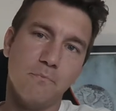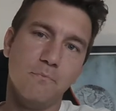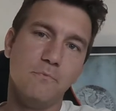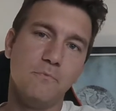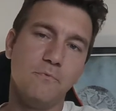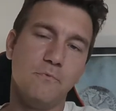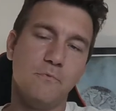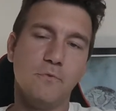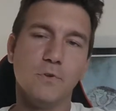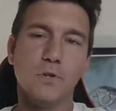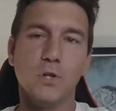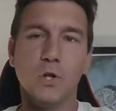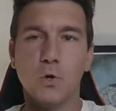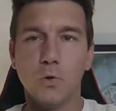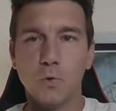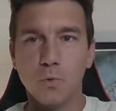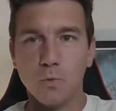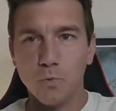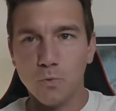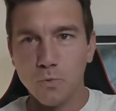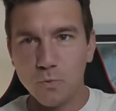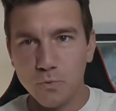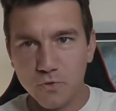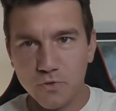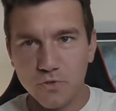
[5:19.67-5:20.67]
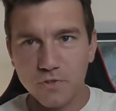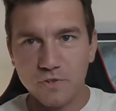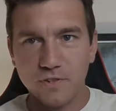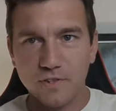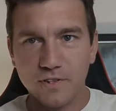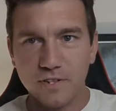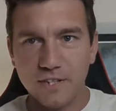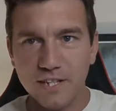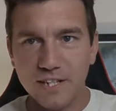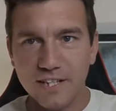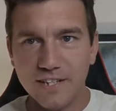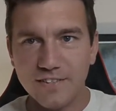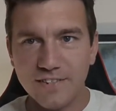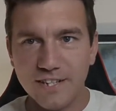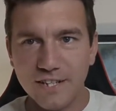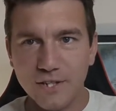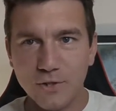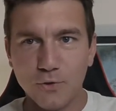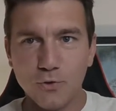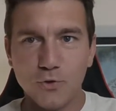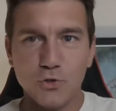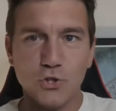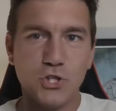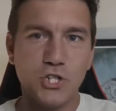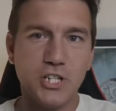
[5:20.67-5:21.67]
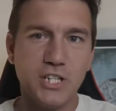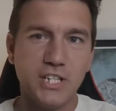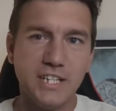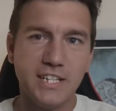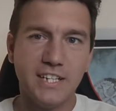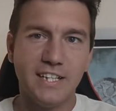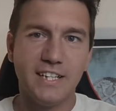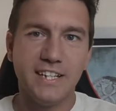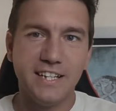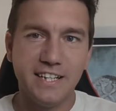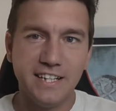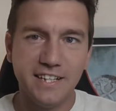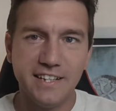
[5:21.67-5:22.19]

flows his energy